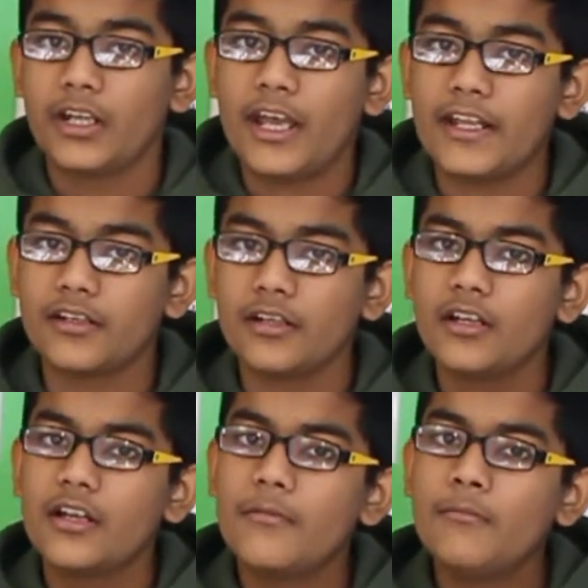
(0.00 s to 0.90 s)
and
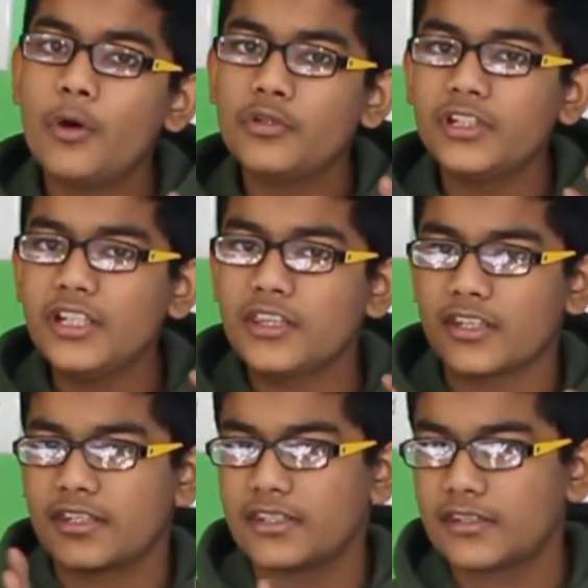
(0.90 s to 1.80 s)
mostly
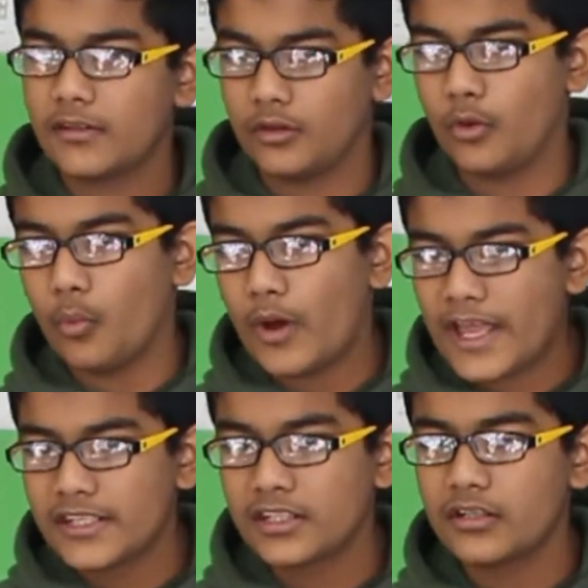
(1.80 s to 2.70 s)
the
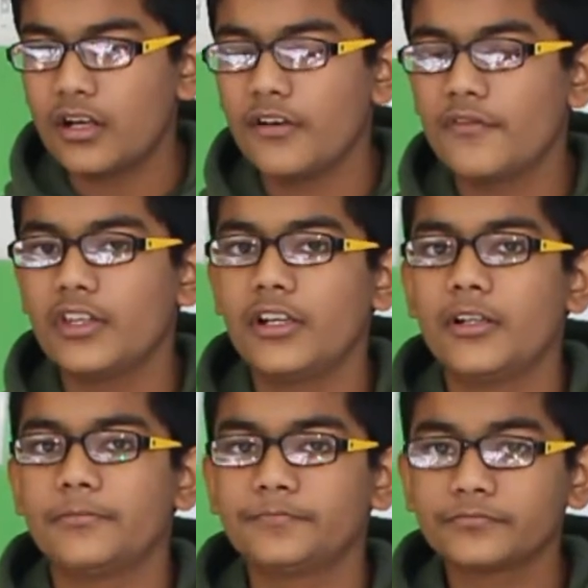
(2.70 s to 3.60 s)
west of the